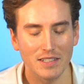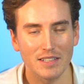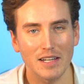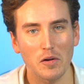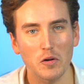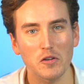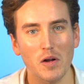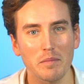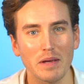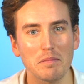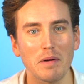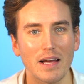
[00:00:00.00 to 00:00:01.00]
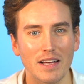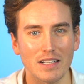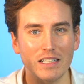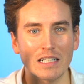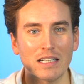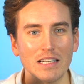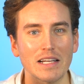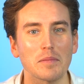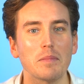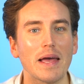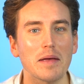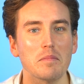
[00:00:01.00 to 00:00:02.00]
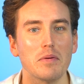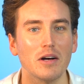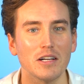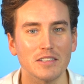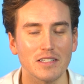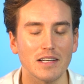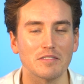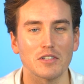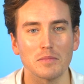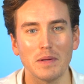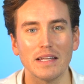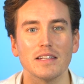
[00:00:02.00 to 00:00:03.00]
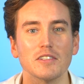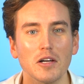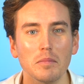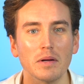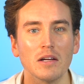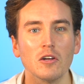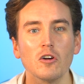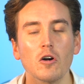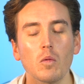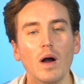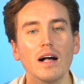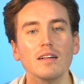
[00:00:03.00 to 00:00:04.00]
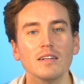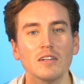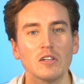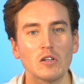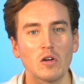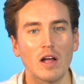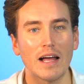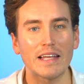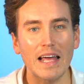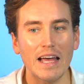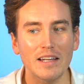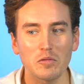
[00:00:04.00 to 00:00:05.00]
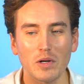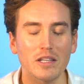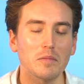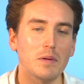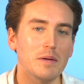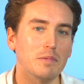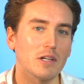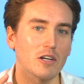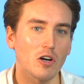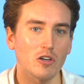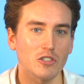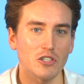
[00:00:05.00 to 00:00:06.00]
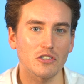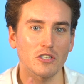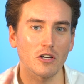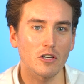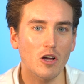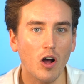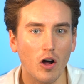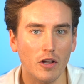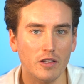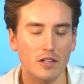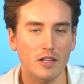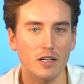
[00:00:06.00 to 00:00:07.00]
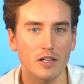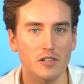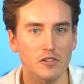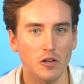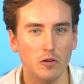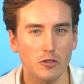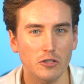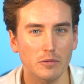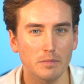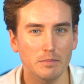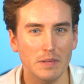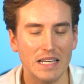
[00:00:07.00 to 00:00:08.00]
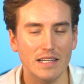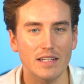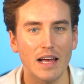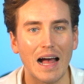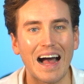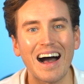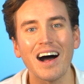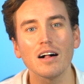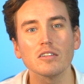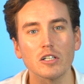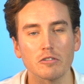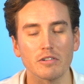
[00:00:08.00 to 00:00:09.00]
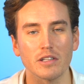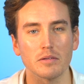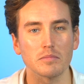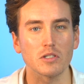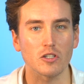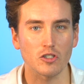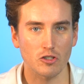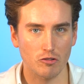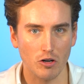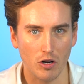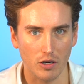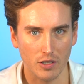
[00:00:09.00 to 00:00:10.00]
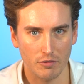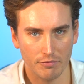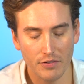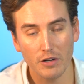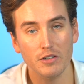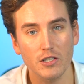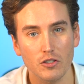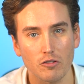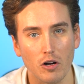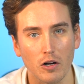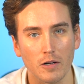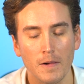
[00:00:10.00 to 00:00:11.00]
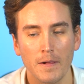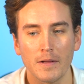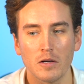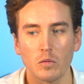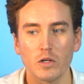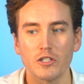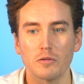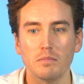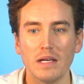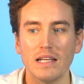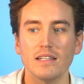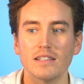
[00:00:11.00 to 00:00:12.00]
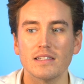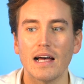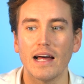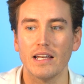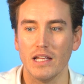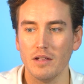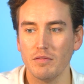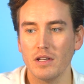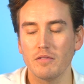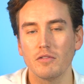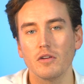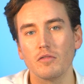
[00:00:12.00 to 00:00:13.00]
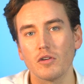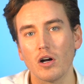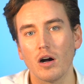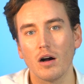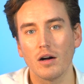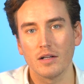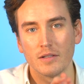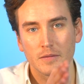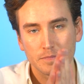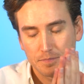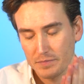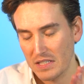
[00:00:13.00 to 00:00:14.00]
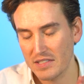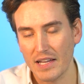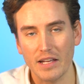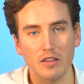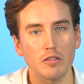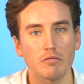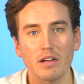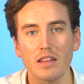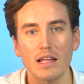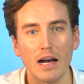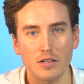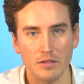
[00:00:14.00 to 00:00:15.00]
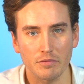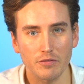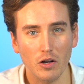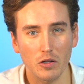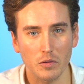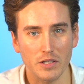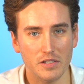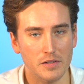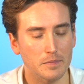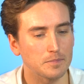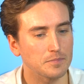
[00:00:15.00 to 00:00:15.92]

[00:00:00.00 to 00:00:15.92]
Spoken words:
Now, what do I mean by a clickbait person? I've just made this up. Well, again, whether people are conscious or not, the social media algorithms are strong, very strong, which means that even if you've got, say, 3,000 followers,